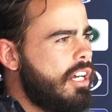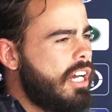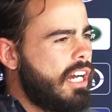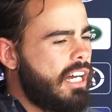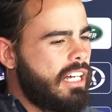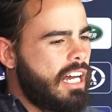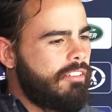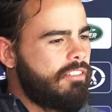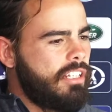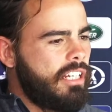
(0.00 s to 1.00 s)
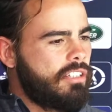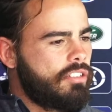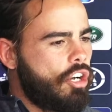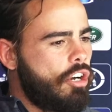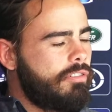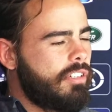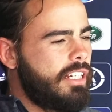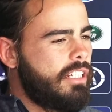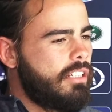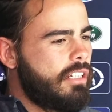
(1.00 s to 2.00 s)
half of the year. So
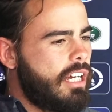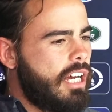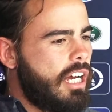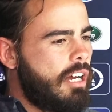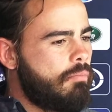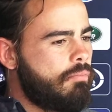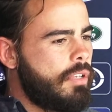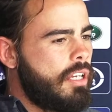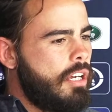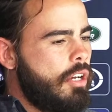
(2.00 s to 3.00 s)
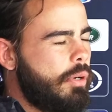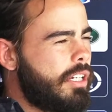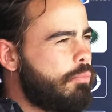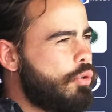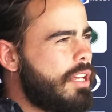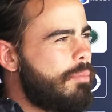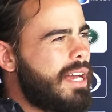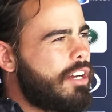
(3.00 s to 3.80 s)
hopefully we can put that back